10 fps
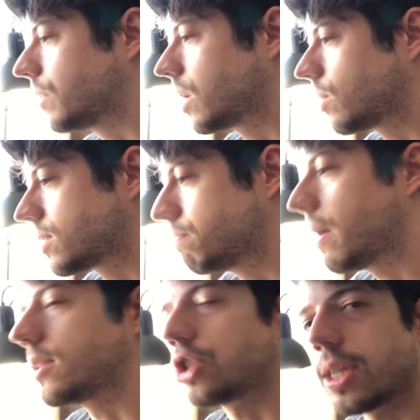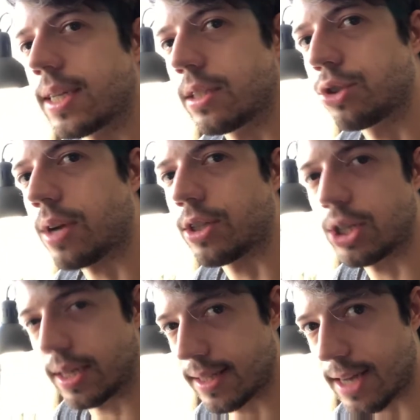it was bunching and
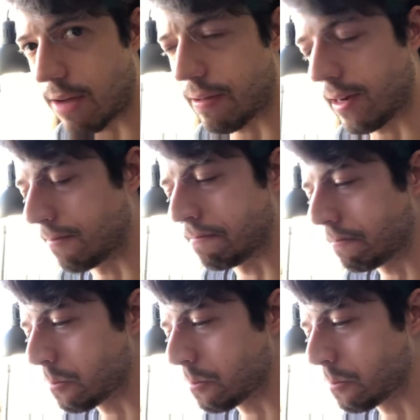stretching and stuff, and